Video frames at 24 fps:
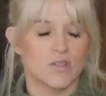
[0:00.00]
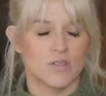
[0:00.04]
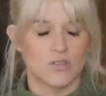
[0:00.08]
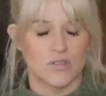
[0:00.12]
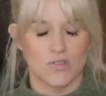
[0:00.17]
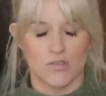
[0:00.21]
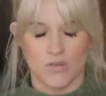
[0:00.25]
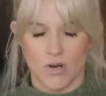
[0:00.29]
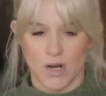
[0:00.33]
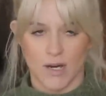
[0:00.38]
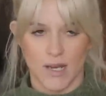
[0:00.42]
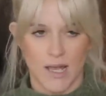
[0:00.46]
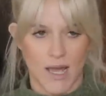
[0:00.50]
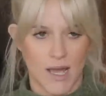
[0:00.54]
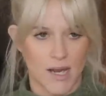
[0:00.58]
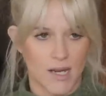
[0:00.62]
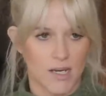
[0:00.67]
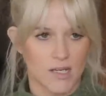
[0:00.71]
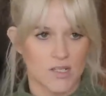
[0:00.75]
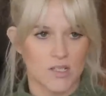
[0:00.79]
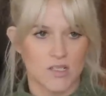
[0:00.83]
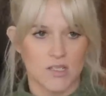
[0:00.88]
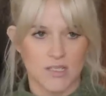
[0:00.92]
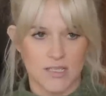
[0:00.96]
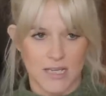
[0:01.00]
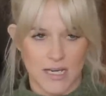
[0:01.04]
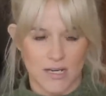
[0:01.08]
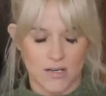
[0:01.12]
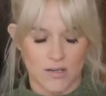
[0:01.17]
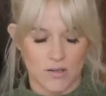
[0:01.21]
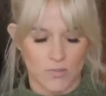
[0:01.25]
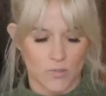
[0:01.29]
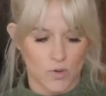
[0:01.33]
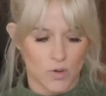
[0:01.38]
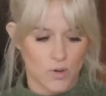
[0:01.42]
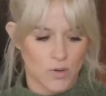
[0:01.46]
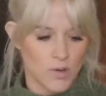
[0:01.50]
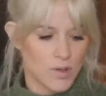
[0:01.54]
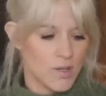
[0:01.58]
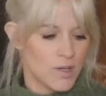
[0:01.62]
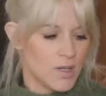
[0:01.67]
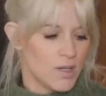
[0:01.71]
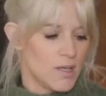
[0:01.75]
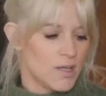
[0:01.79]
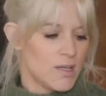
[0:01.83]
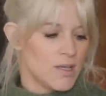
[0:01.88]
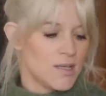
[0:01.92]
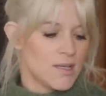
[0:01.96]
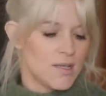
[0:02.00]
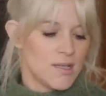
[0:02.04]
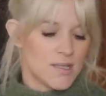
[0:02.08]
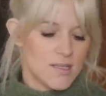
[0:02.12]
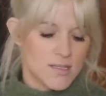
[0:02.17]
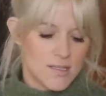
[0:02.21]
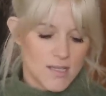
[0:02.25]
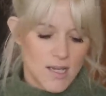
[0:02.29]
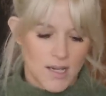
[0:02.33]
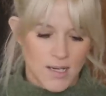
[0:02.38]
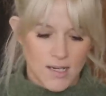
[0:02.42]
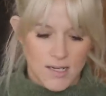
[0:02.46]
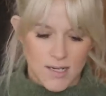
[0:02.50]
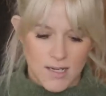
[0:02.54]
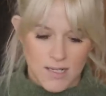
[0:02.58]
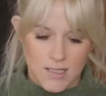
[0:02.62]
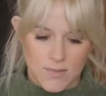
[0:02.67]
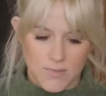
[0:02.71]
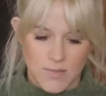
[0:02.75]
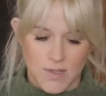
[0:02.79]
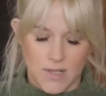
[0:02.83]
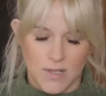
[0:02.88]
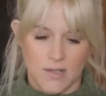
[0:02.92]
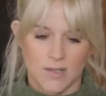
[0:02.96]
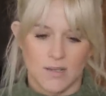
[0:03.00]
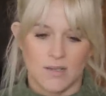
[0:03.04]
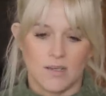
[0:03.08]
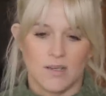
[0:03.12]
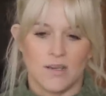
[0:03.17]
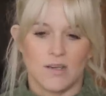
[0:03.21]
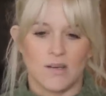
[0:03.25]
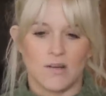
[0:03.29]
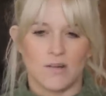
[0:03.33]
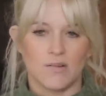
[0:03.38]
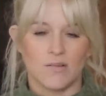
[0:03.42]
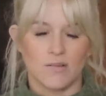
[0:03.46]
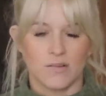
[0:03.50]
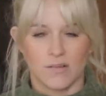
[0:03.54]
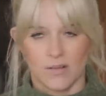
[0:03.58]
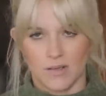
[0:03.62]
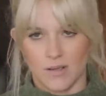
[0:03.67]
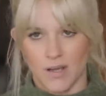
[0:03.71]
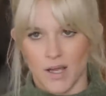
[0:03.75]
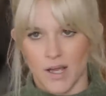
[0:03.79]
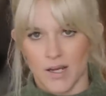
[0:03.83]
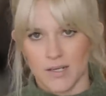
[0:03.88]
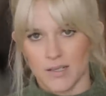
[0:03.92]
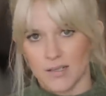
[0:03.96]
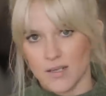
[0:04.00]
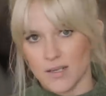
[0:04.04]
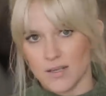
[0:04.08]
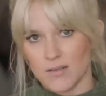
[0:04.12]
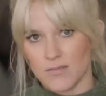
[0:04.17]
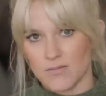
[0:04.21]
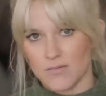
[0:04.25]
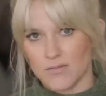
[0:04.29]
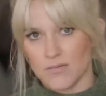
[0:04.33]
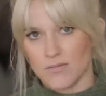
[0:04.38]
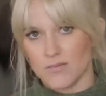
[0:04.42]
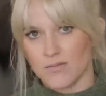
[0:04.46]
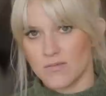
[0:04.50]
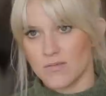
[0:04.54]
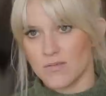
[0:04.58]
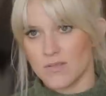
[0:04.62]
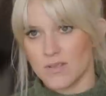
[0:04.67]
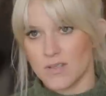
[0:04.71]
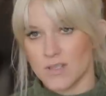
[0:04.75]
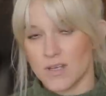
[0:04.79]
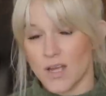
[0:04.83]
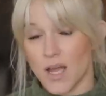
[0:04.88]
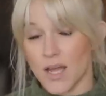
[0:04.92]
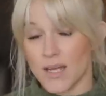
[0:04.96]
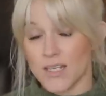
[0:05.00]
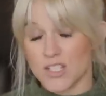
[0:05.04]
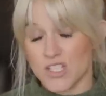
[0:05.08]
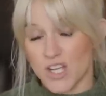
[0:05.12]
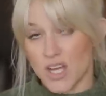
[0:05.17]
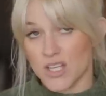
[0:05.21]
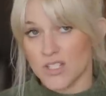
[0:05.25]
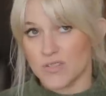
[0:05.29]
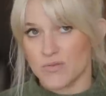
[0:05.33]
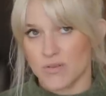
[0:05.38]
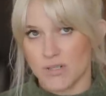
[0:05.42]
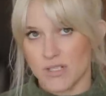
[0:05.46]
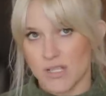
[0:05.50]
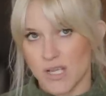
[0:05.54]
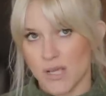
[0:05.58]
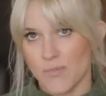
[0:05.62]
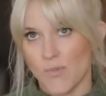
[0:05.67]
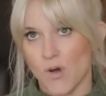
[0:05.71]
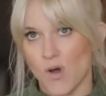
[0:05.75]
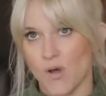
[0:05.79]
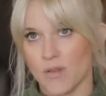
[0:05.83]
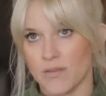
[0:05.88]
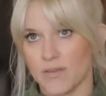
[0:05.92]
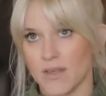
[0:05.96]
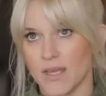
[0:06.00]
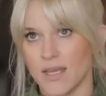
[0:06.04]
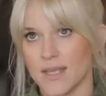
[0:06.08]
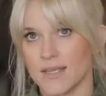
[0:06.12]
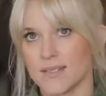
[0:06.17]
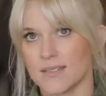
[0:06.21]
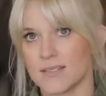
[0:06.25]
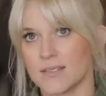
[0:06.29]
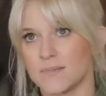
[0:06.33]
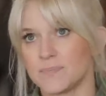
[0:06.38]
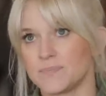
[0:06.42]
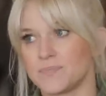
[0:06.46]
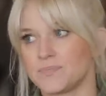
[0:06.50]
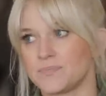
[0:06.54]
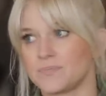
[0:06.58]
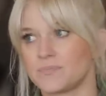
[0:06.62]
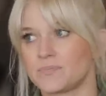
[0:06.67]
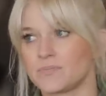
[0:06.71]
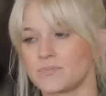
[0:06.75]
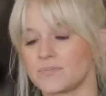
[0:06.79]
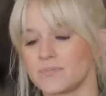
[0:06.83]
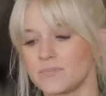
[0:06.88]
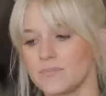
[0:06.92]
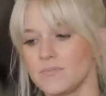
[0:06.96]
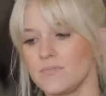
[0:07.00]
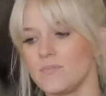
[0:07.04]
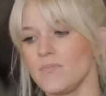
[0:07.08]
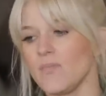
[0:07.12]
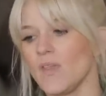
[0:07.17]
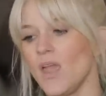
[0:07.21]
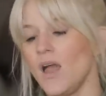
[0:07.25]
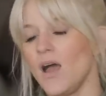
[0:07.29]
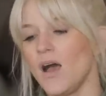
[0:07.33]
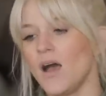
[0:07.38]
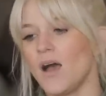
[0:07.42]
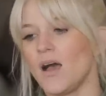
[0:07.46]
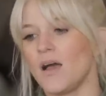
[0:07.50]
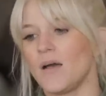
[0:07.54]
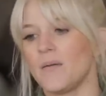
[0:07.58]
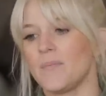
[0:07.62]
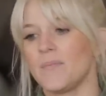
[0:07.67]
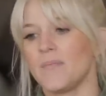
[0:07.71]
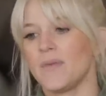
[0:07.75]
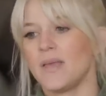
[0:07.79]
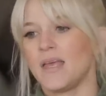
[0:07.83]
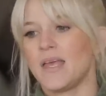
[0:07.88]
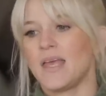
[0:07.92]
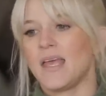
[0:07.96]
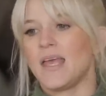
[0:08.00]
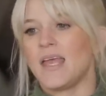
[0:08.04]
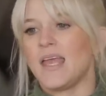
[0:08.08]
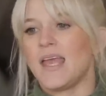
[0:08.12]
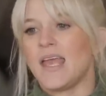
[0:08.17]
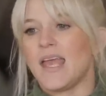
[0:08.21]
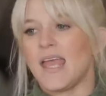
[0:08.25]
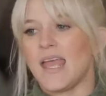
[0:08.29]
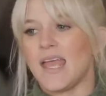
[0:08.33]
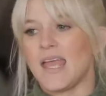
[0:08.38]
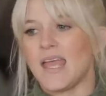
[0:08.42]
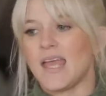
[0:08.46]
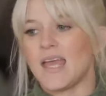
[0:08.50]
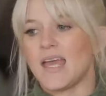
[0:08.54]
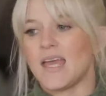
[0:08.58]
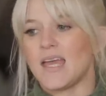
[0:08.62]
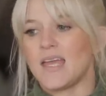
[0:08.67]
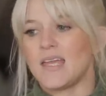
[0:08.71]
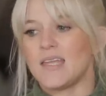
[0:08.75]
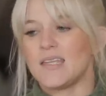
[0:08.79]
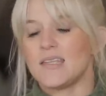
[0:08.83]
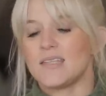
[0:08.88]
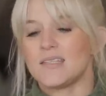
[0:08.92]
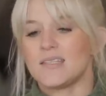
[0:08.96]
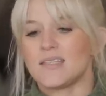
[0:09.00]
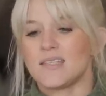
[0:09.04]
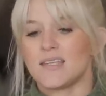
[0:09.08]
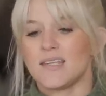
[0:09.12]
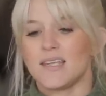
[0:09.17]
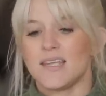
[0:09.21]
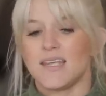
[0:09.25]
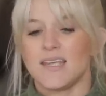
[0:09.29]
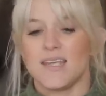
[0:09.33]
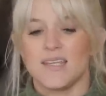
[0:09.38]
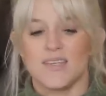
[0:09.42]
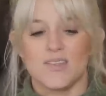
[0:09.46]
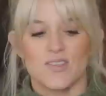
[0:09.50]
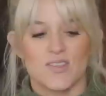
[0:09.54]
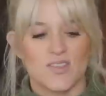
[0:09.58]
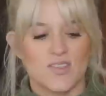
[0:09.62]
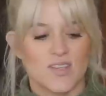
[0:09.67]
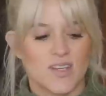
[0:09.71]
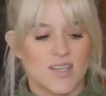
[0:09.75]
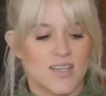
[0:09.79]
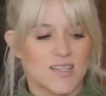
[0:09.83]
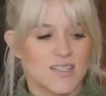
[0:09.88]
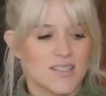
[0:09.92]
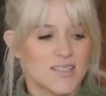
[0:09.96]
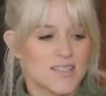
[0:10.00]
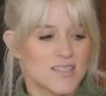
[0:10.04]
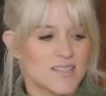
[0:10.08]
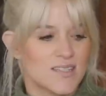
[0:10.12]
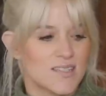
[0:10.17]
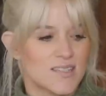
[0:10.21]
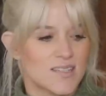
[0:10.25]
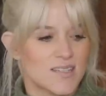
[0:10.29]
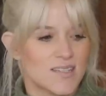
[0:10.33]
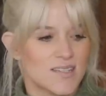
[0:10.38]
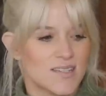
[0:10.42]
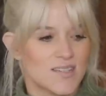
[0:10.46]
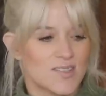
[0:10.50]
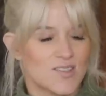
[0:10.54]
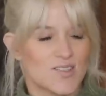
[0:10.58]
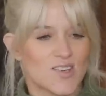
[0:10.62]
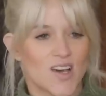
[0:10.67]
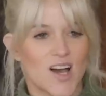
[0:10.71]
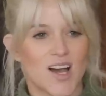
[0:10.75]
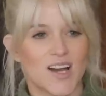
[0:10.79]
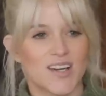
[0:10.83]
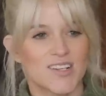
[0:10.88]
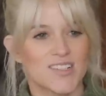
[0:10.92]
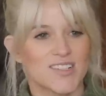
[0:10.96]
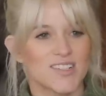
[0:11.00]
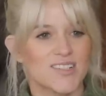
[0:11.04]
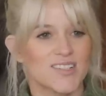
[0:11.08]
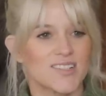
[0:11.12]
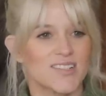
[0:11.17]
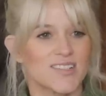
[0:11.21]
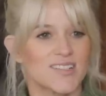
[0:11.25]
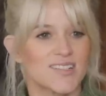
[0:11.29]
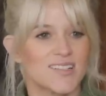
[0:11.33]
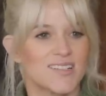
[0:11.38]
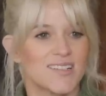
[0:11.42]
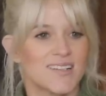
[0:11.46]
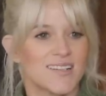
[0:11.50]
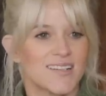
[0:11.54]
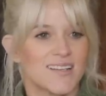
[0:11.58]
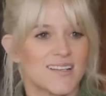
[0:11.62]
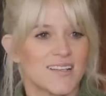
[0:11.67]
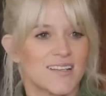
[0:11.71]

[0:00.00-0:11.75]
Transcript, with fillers: just drug addict, just terrible. Second husband, you know, God can God does redeem all things. Um, and he's just doctor,